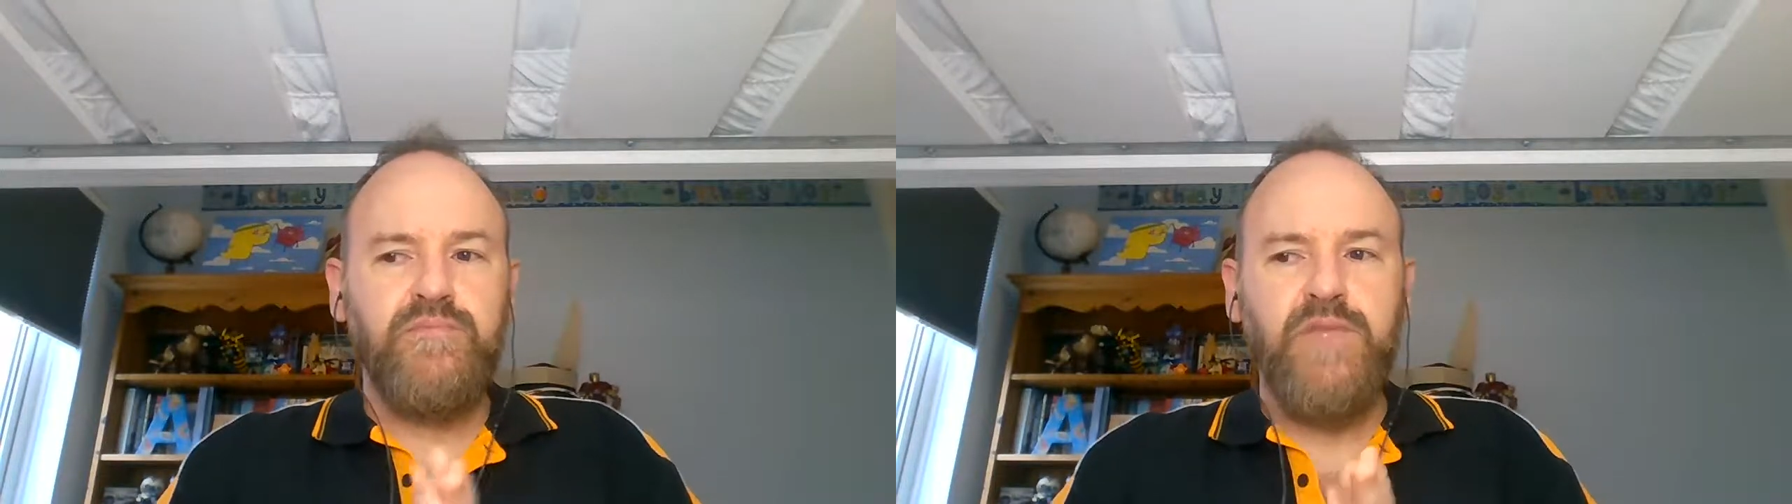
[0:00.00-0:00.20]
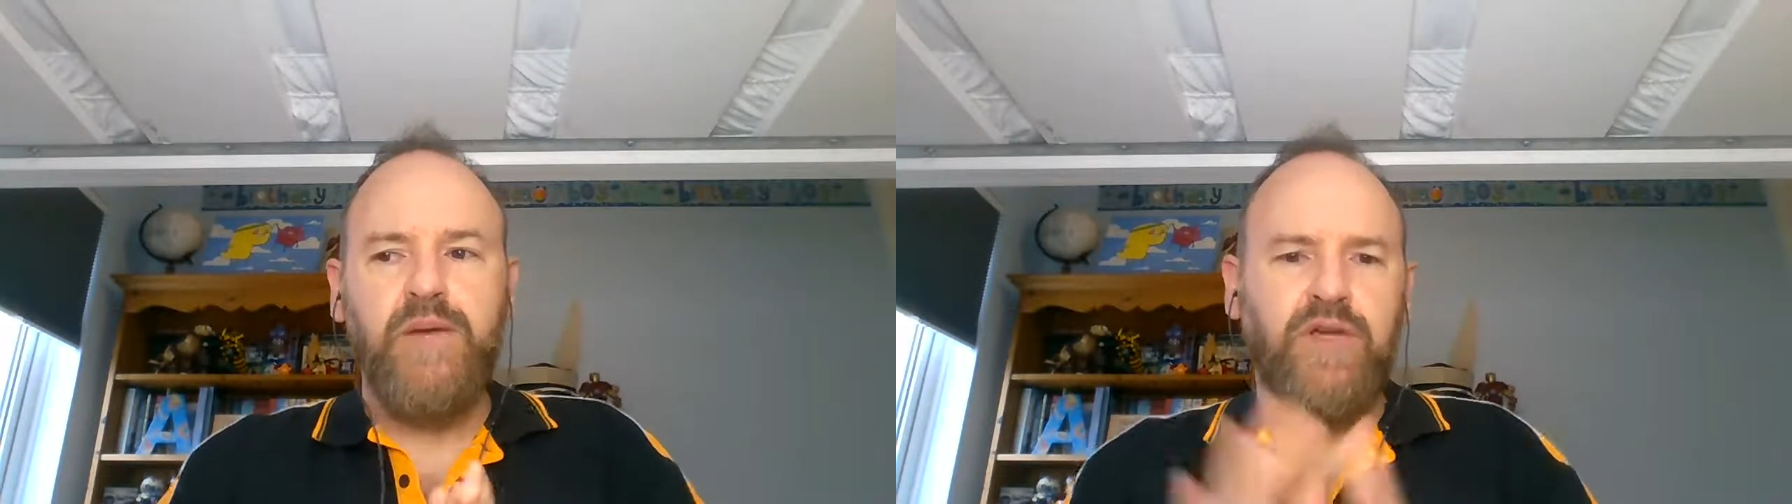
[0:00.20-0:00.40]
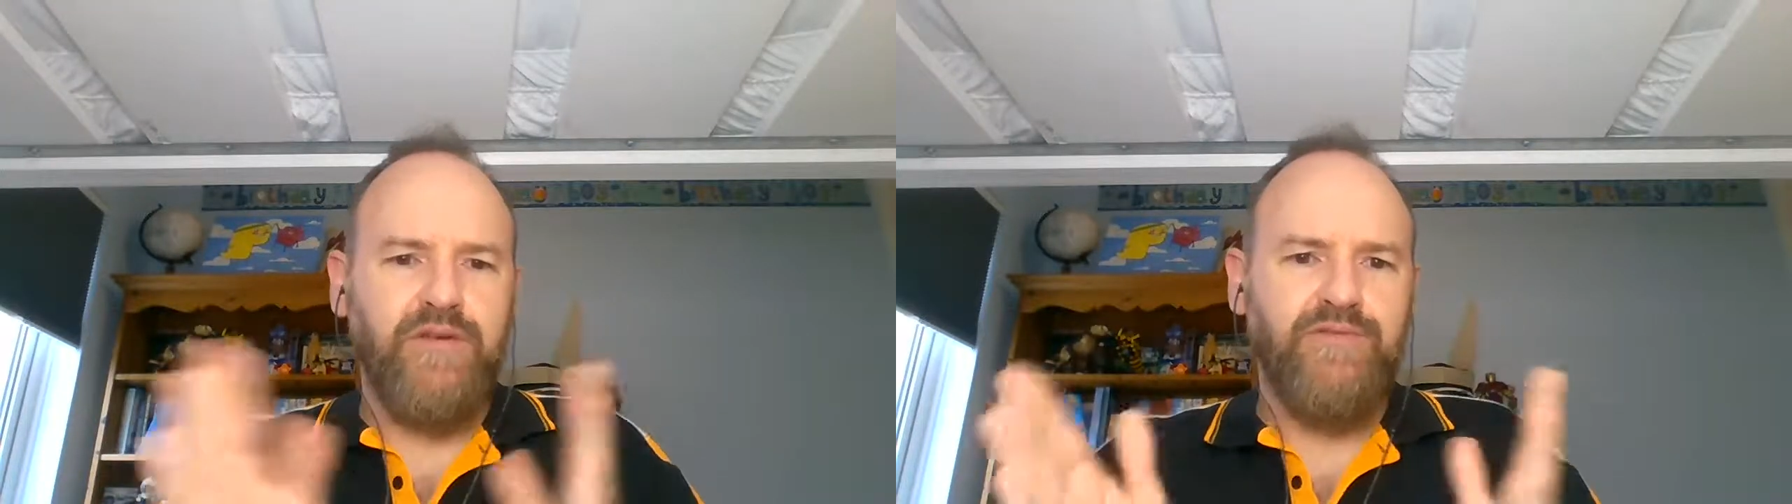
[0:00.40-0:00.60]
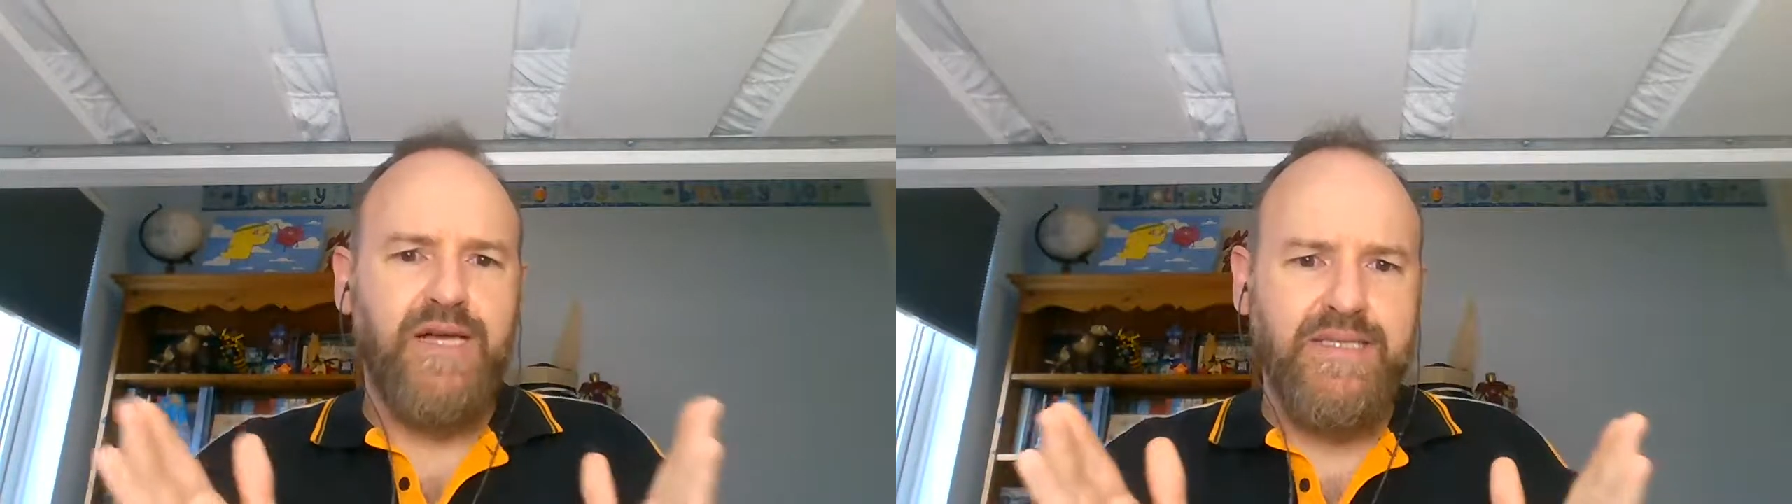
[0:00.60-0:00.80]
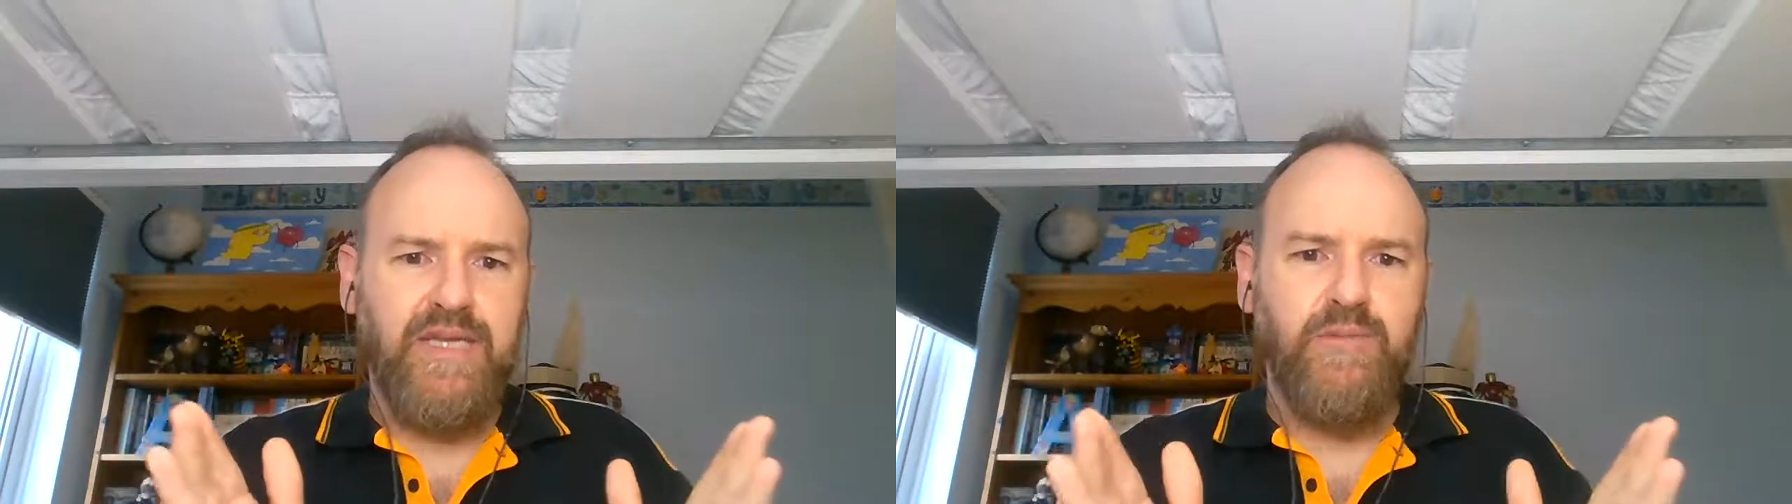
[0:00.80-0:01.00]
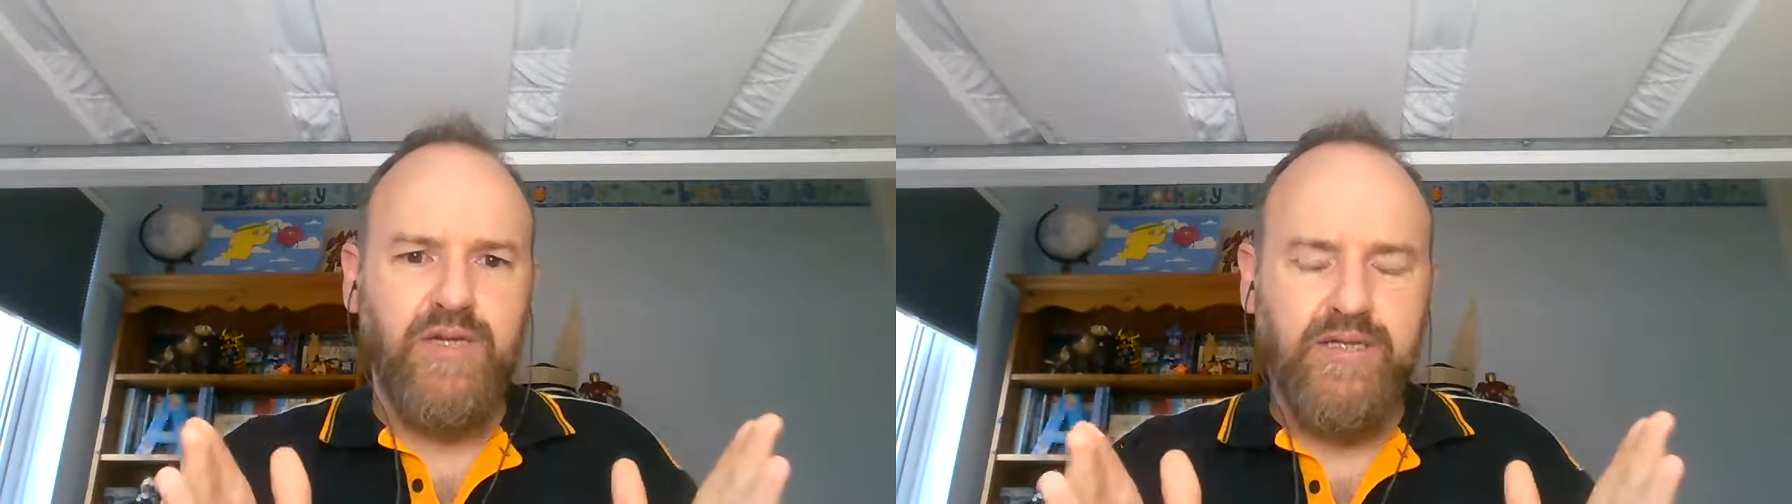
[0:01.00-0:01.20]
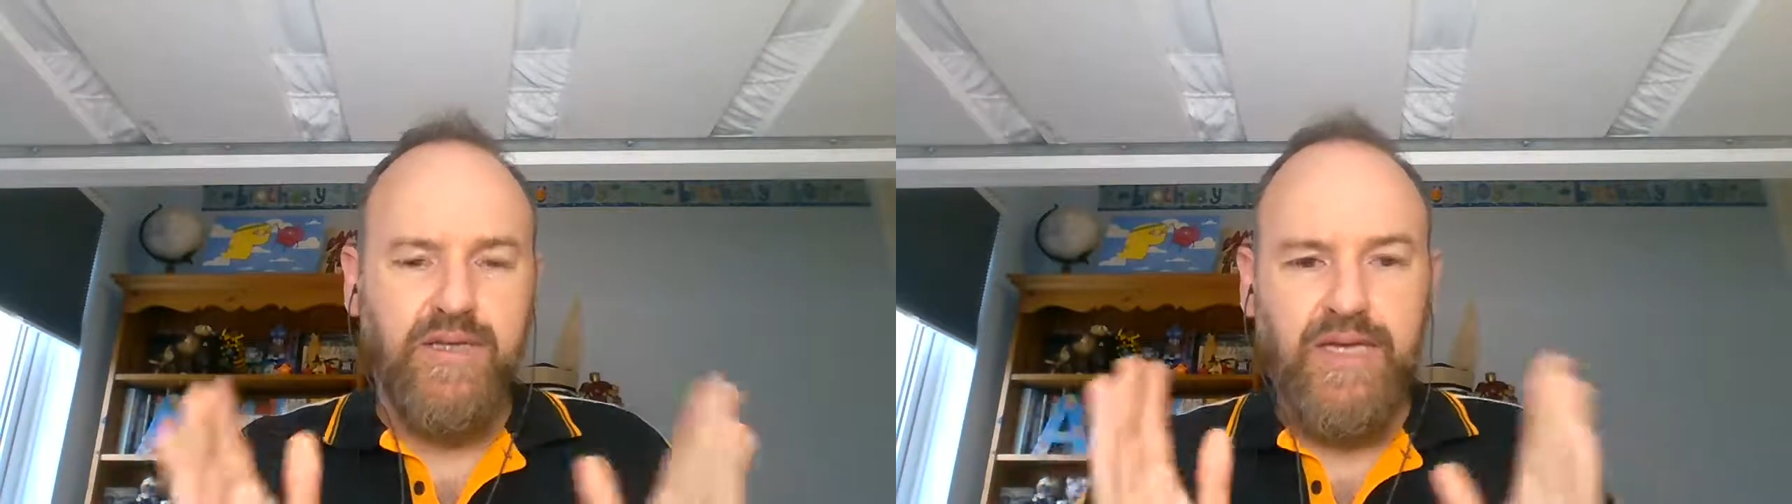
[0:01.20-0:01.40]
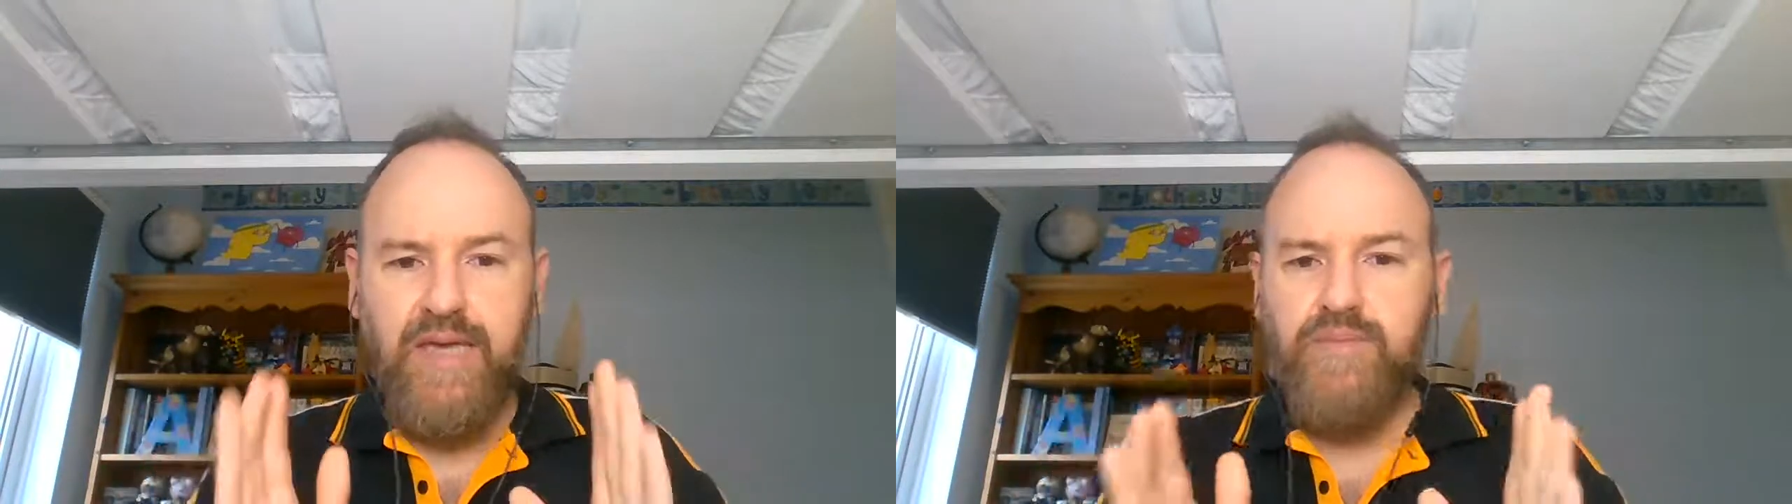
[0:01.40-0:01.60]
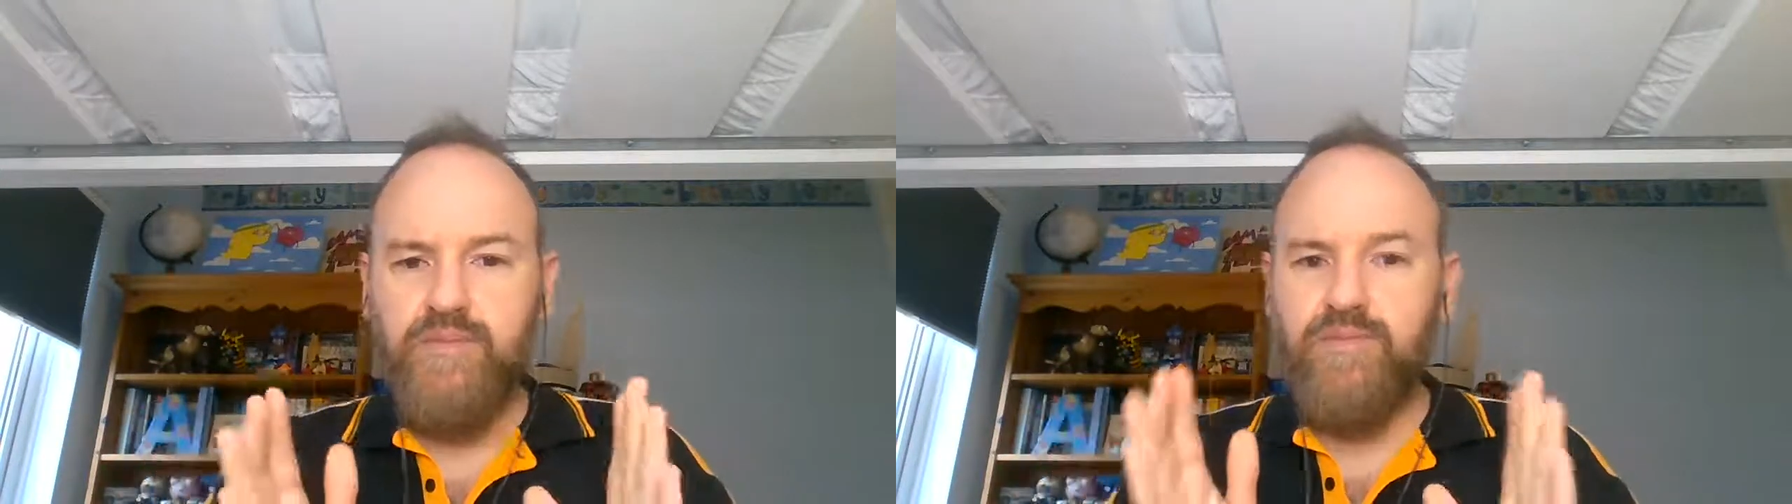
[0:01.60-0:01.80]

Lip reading: not advising anybody to keep